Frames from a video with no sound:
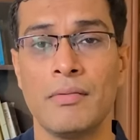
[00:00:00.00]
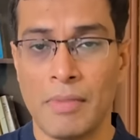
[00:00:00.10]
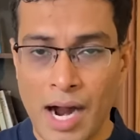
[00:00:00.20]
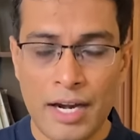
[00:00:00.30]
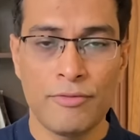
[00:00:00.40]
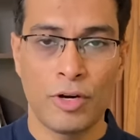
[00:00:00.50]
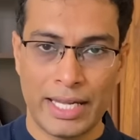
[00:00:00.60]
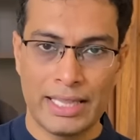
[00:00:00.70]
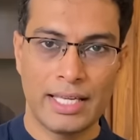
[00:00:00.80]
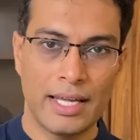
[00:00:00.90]
demand for
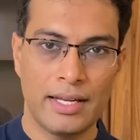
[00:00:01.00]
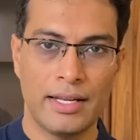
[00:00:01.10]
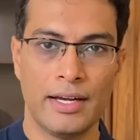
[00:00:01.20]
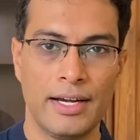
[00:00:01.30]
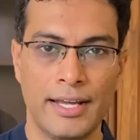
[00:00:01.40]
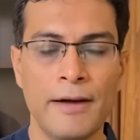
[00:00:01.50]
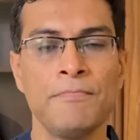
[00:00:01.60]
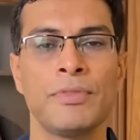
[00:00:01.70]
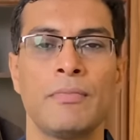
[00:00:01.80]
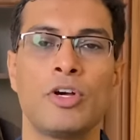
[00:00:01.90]
healthcare in
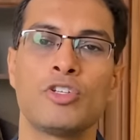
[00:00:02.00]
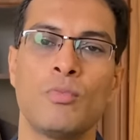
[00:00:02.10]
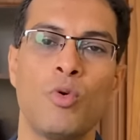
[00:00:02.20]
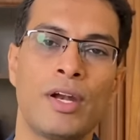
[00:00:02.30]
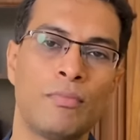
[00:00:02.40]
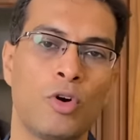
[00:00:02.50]
India, because more and